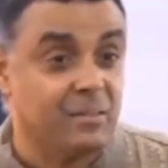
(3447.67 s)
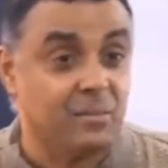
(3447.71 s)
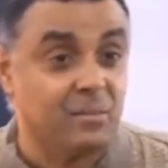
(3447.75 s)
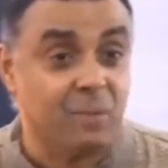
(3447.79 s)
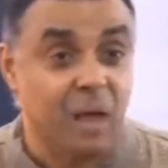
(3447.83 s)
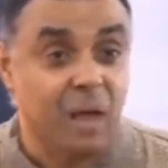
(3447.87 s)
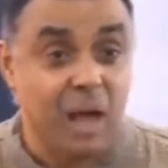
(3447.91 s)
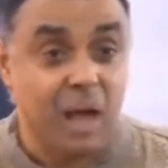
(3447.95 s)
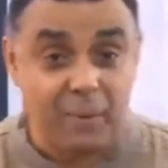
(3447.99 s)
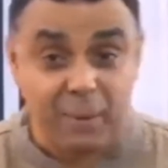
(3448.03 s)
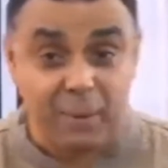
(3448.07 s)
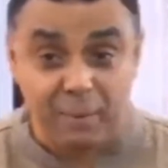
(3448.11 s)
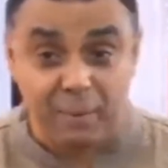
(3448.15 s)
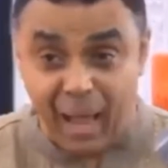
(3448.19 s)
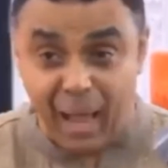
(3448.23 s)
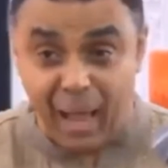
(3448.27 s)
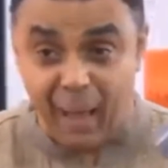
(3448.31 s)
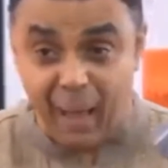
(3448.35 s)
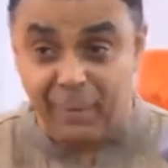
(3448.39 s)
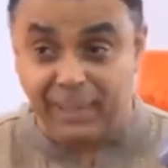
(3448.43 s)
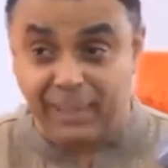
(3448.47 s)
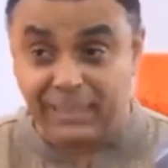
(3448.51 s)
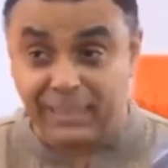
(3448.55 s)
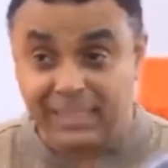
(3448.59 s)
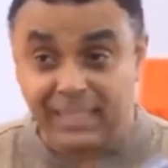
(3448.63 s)

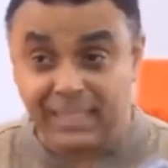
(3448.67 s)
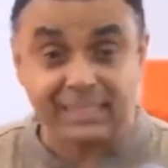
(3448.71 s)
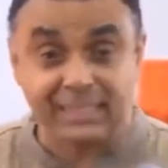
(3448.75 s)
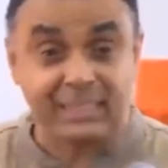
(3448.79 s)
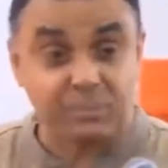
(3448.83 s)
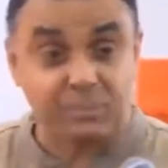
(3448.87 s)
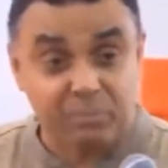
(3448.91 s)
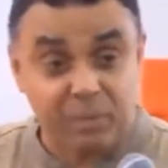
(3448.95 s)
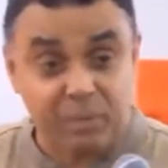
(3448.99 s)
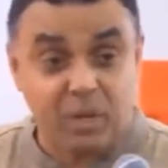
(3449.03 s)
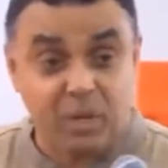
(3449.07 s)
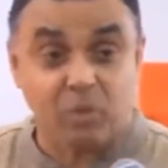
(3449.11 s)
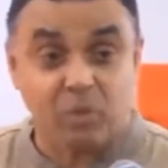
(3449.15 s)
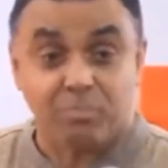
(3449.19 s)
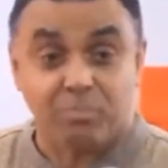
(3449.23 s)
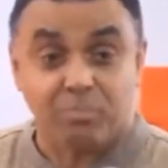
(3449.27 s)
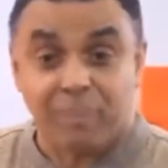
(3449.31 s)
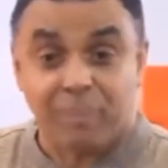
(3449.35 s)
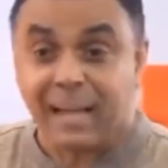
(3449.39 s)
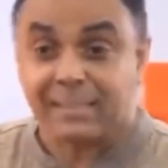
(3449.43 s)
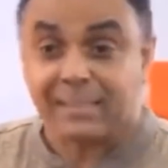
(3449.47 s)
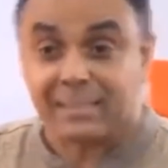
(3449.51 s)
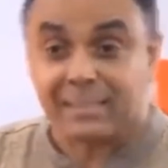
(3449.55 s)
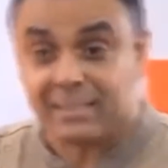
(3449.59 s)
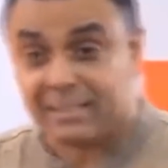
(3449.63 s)
Our church is made of
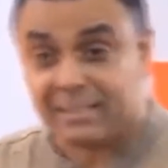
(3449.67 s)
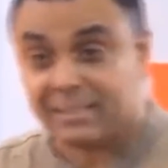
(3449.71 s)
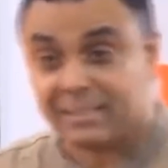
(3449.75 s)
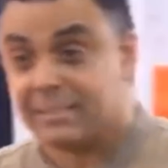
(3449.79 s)
buses.